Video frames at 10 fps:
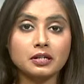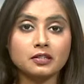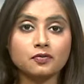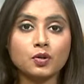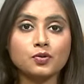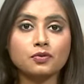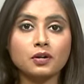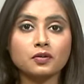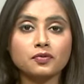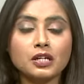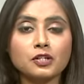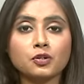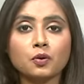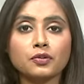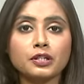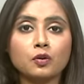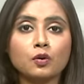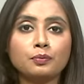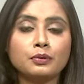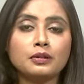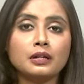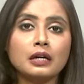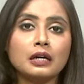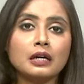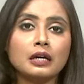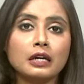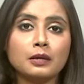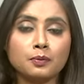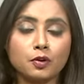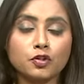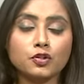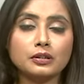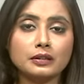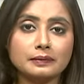in the first round of the Estoril Open in Portugal.